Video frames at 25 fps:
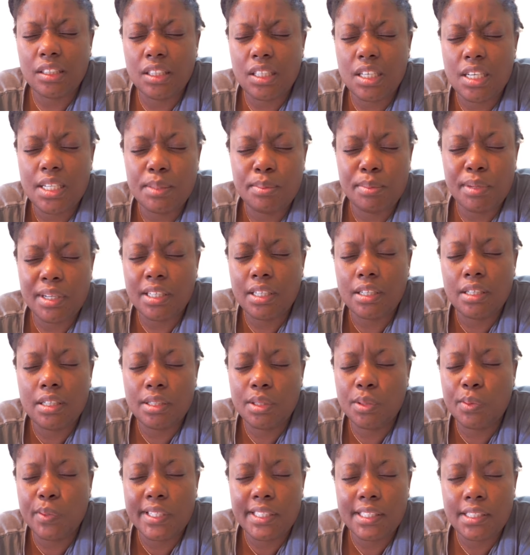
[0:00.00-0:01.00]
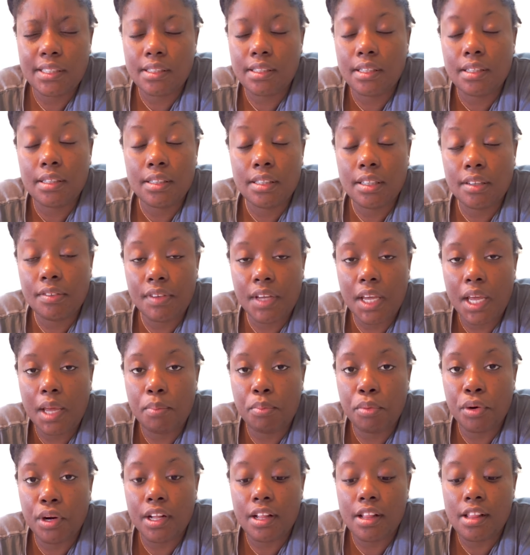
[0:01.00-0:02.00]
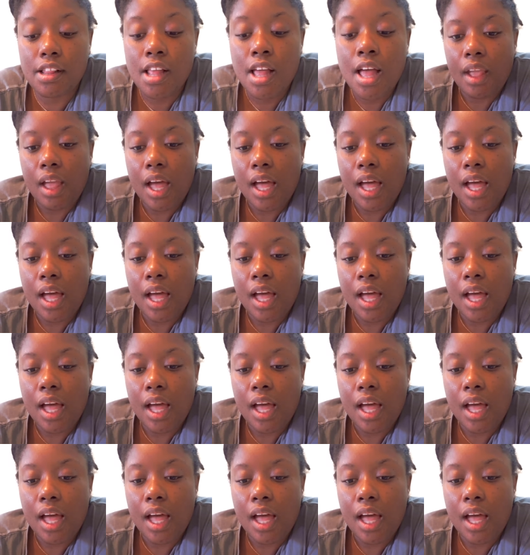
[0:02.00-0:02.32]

Today's Monday, the 26th of April.